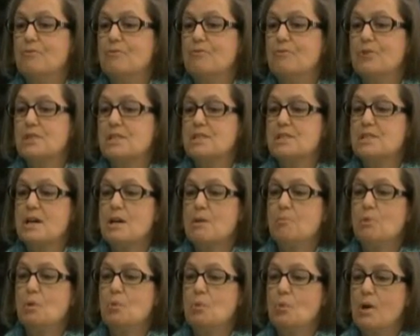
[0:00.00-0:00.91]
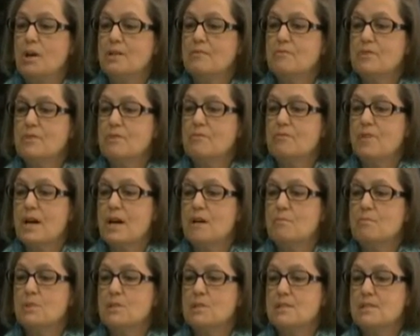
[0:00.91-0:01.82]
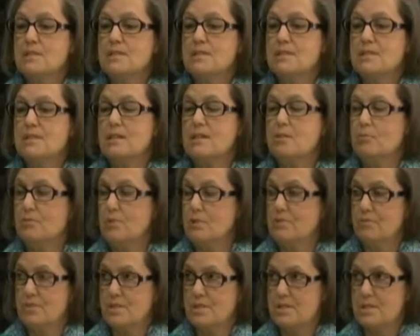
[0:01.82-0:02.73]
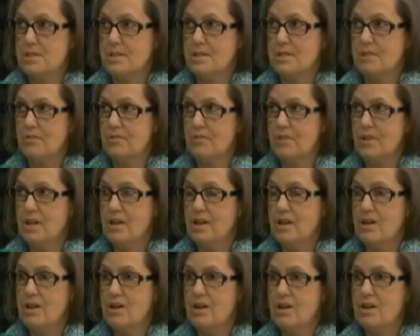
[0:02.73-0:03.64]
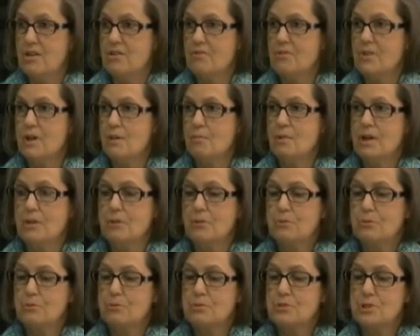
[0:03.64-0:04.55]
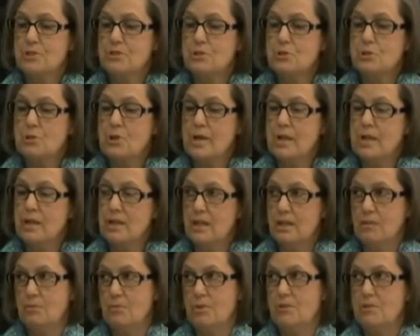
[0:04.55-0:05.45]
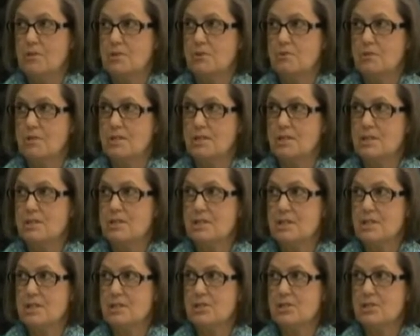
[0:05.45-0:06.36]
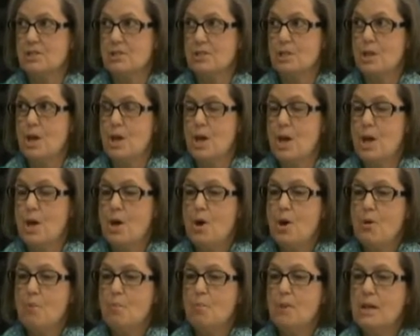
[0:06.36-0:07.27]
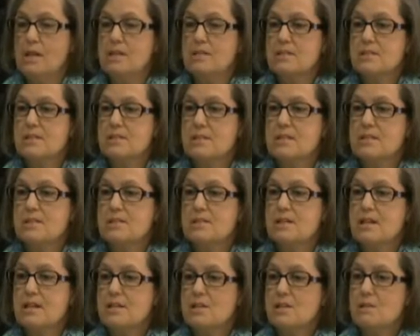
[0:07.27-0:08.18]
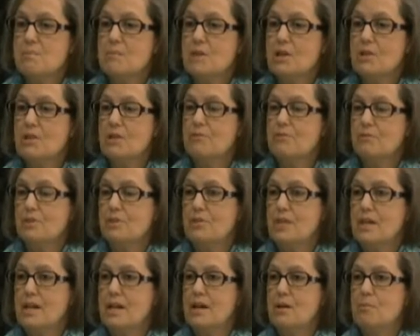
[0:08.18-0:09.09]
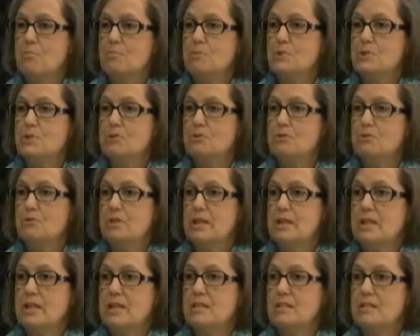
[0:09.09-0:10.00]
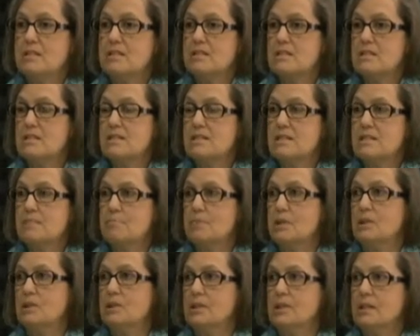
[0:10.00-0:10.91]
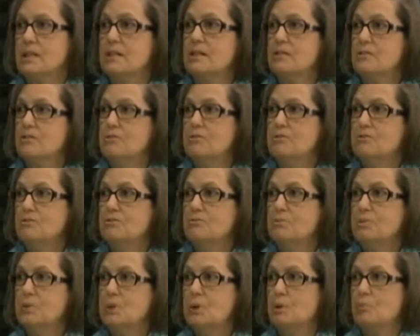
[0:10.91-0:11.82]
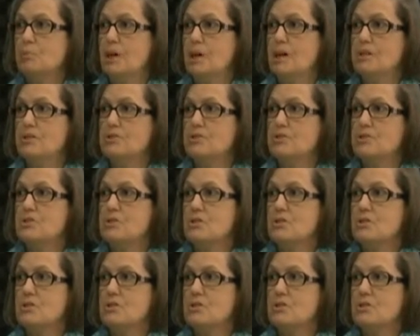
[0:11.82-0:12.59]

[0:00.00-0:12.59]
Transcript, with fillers: for example, one of the families that we visited there, they went through their training with this organization. Okay. But it is customary for them to eat, sleep, live pretty much